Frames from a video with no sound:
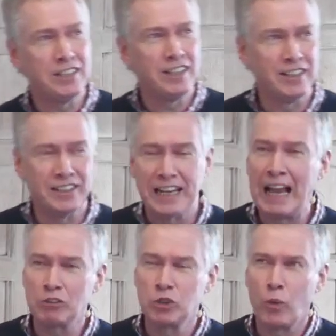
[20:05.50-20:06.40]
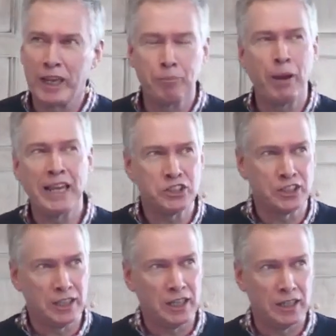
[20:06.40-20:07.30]
need to learn how to wait
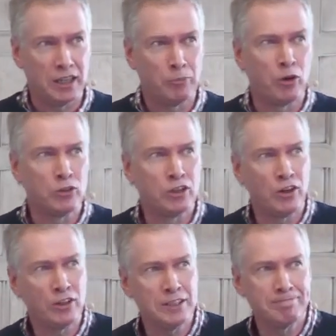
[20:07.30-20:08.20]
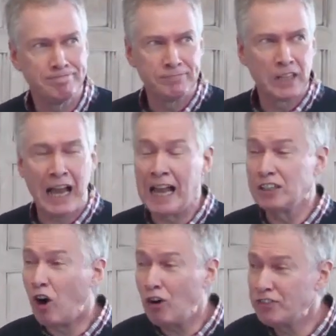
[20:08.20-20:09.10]
patiently upon God,
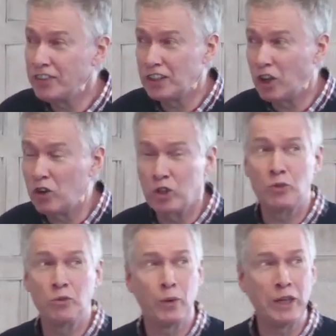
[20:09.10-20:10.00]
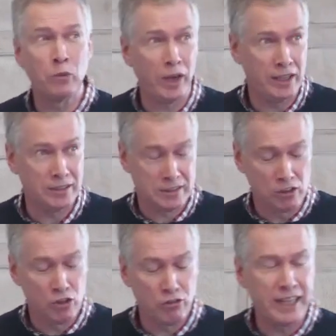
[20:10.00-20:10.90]
and often the longer we
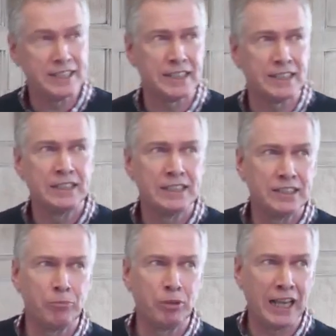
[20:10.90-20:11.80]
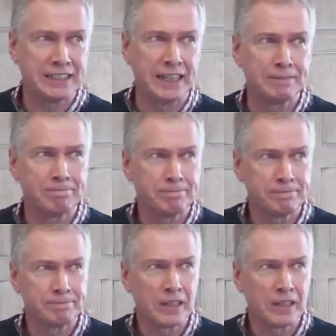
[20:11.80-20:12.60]
wait, the greater the blessing.